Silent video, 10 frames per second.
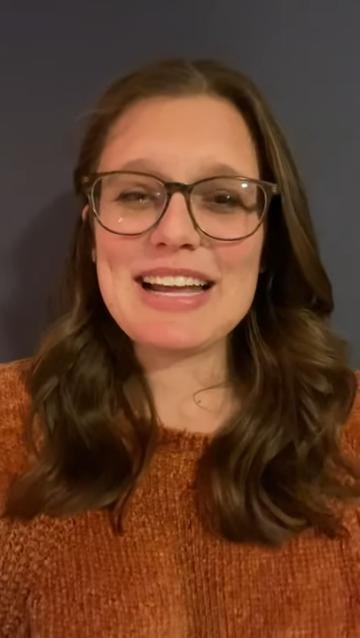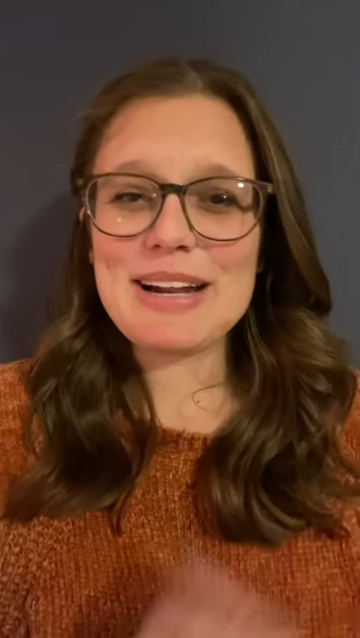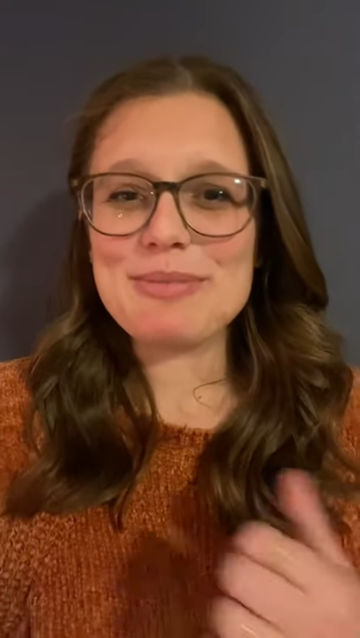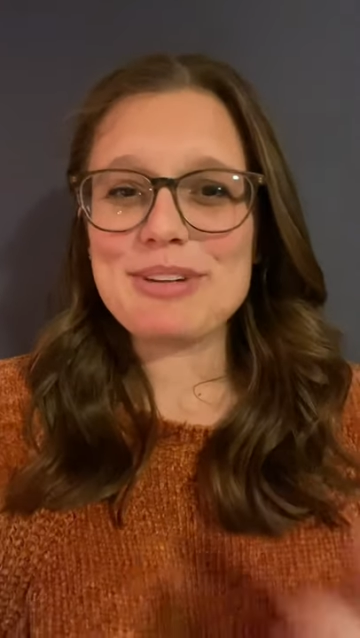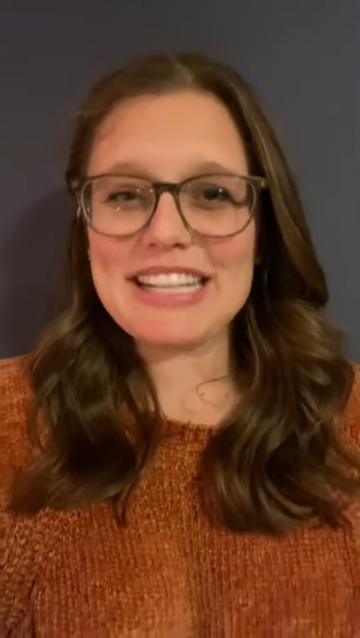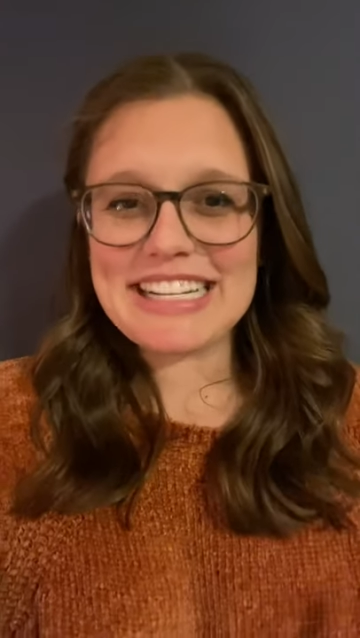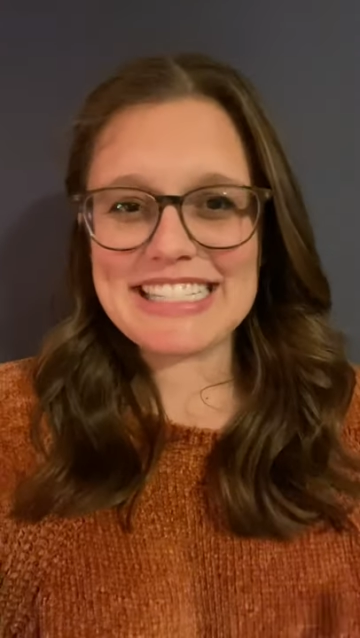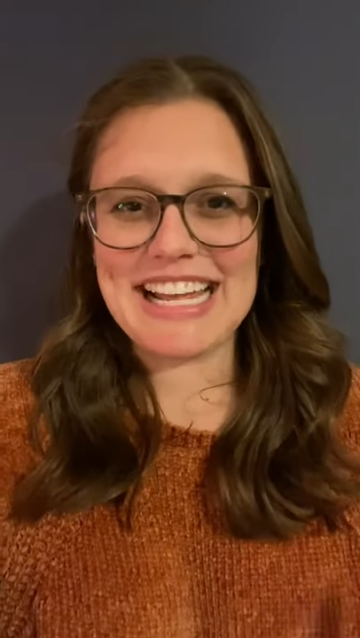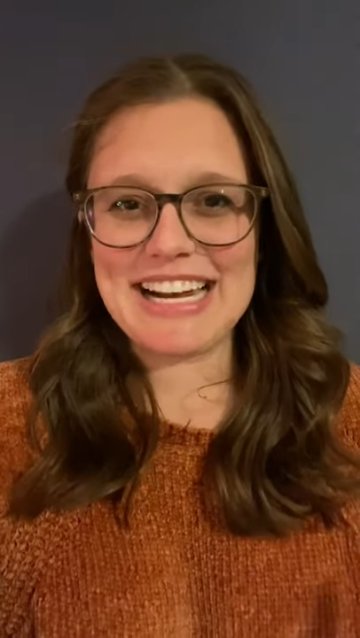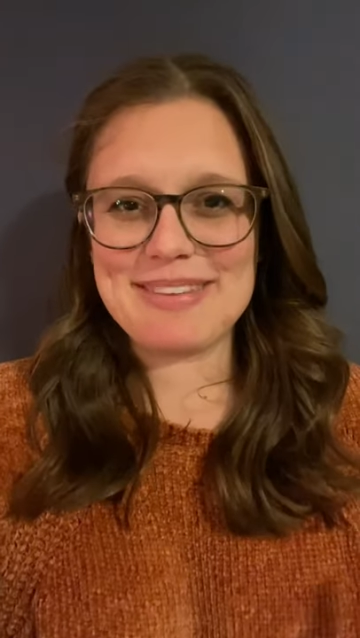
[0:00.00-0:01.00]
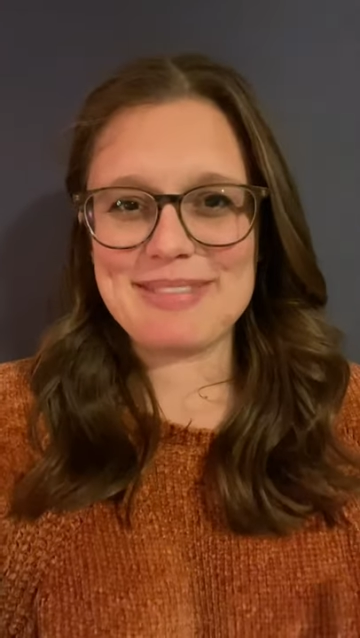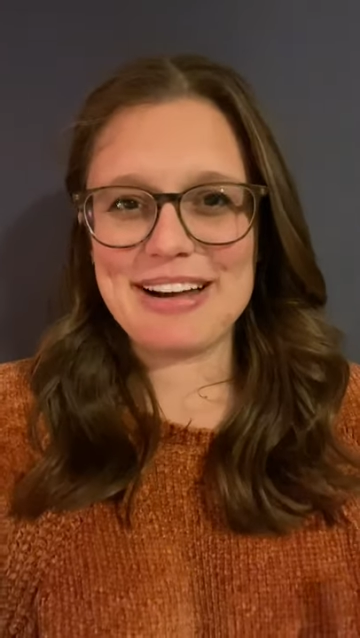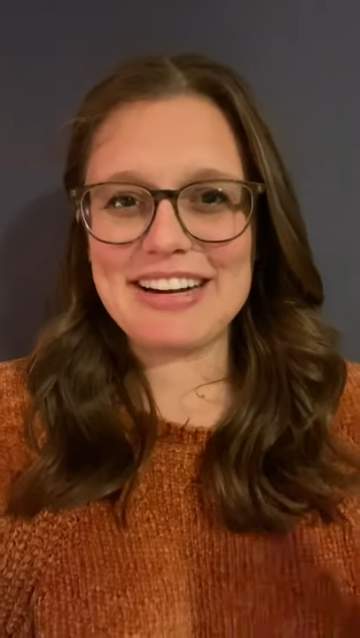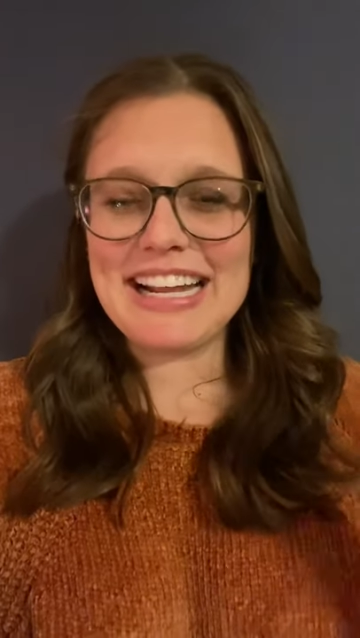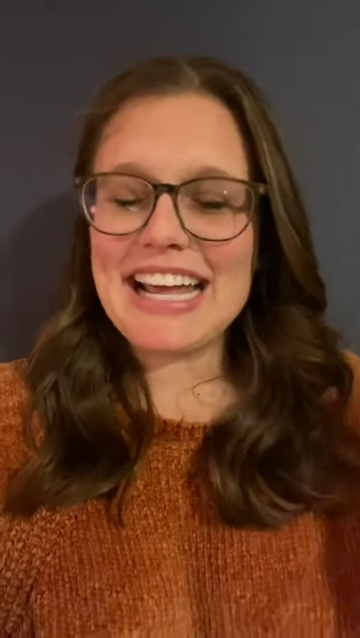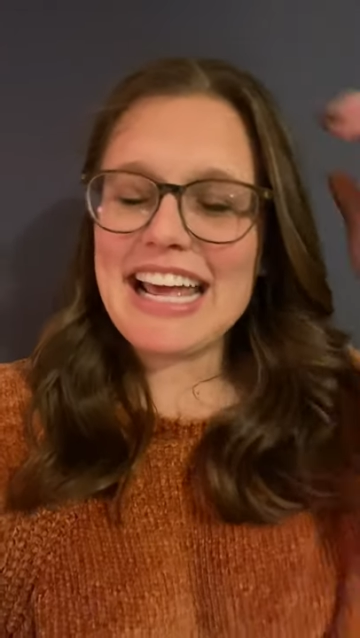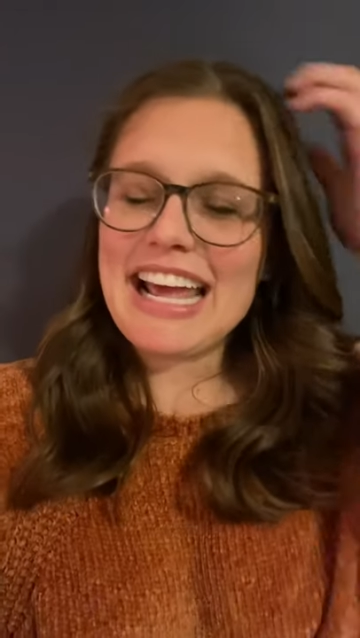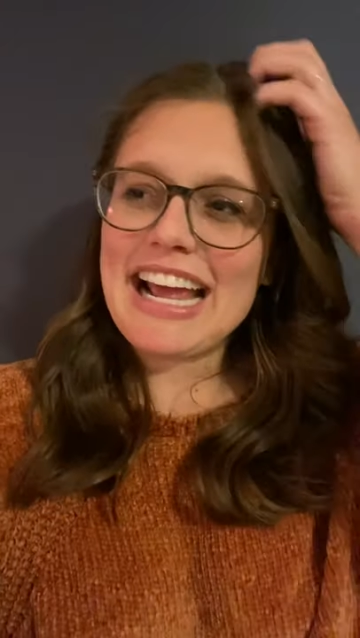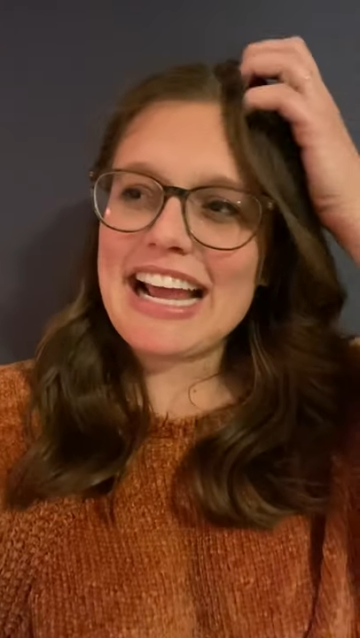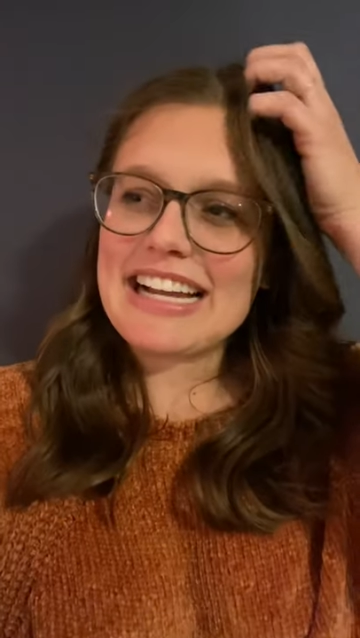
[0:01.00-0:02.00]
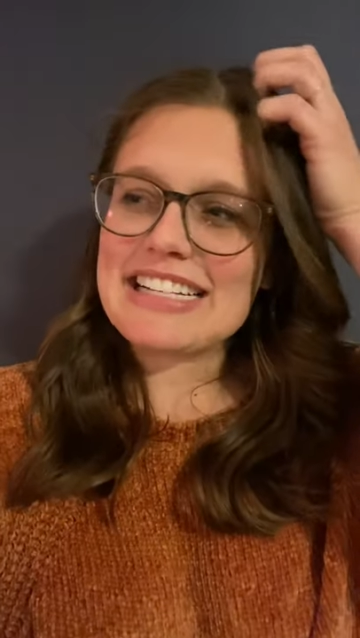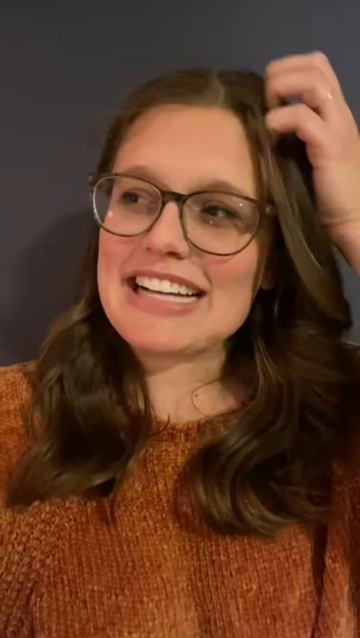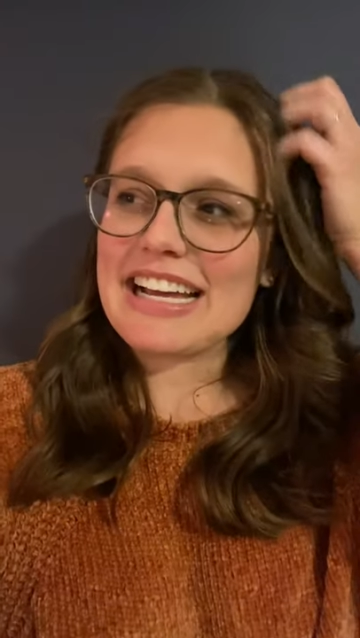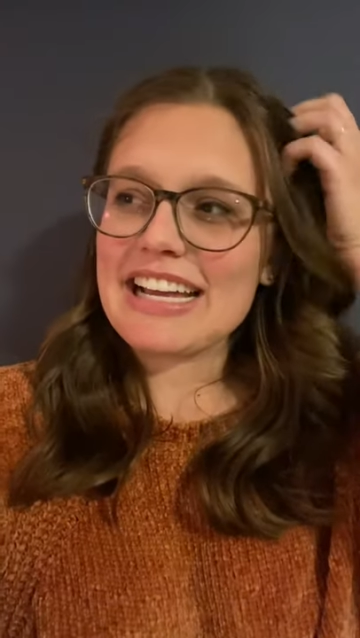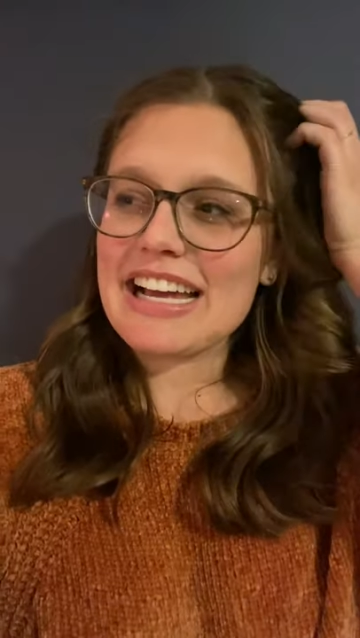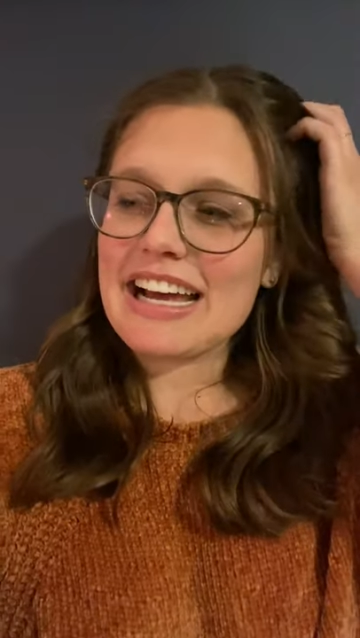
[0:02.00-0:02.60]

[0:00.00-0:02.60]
I'm really excited about it. And I